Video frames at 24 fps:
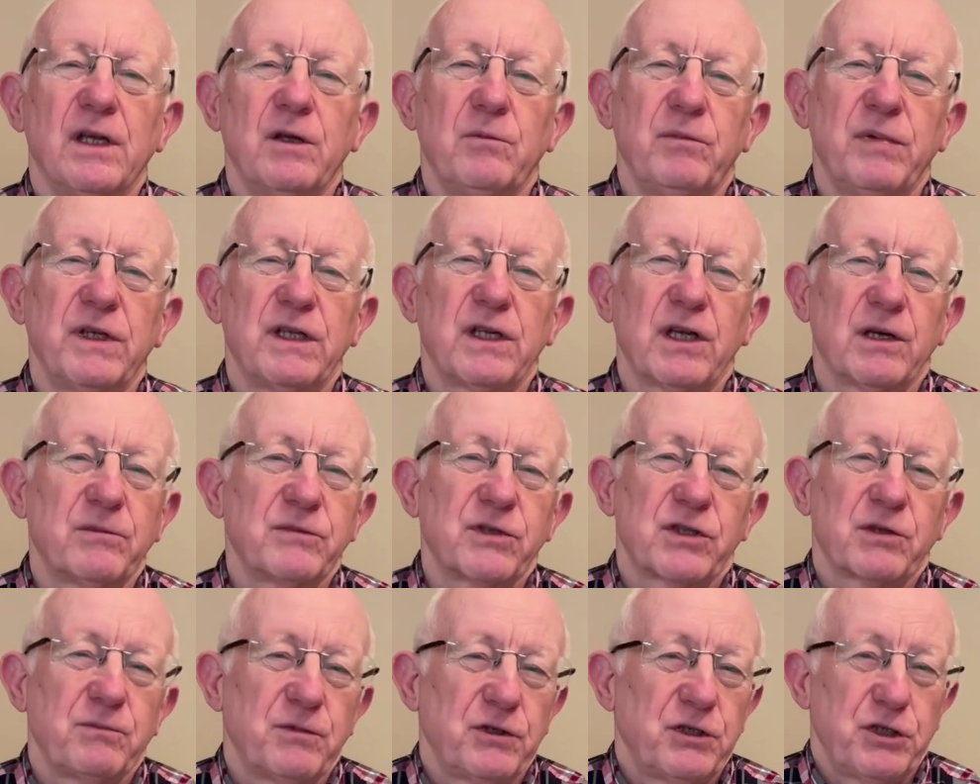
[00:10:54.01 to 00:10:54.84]

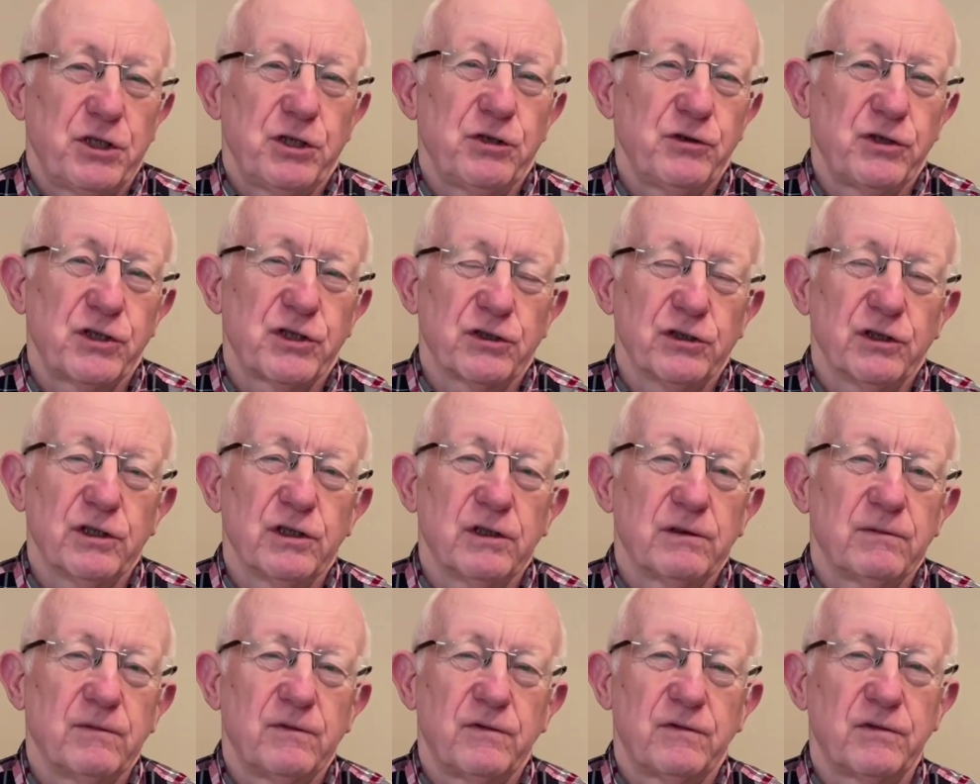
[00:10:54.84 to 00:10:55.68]
becomes a producer
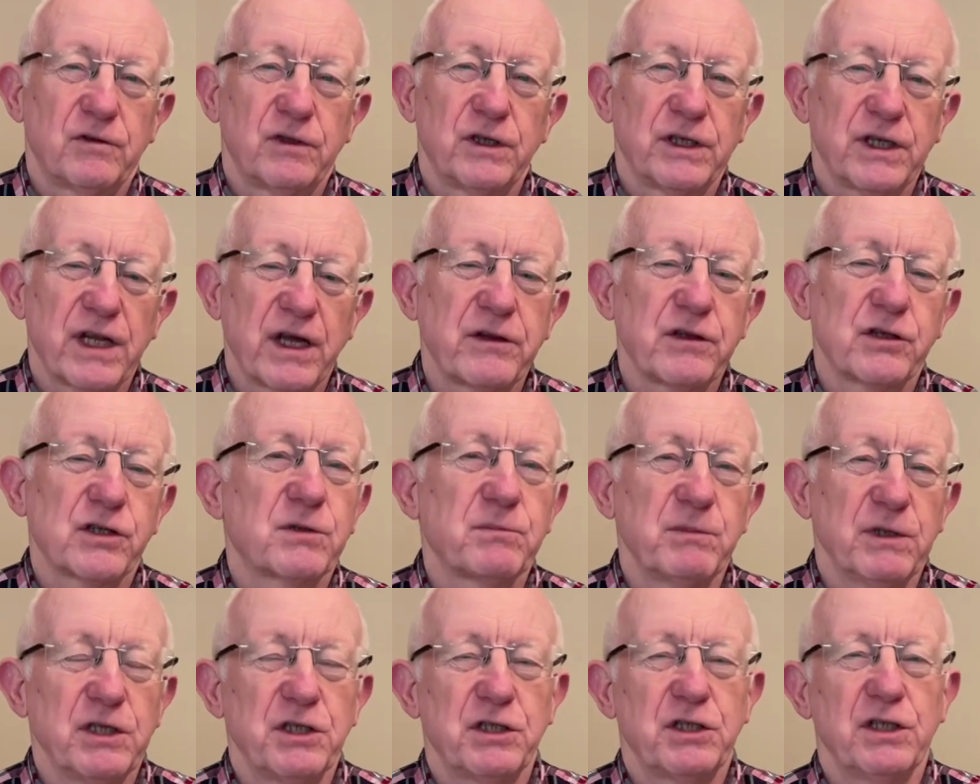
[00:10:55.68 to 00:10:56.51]
for another
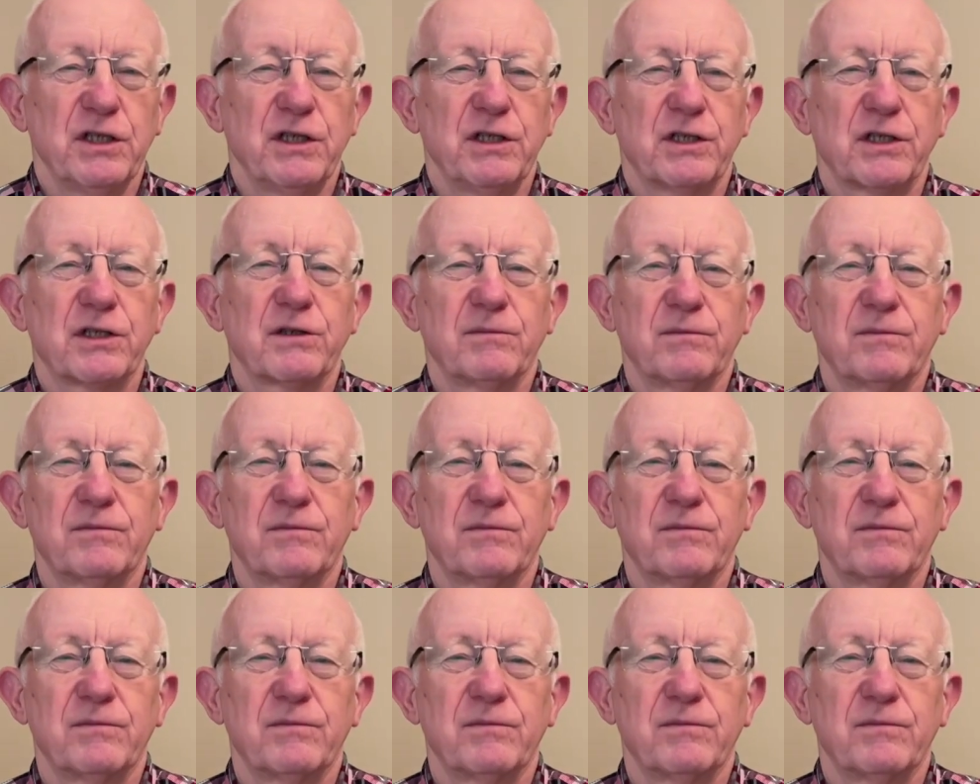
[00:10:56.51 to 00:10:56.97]
species.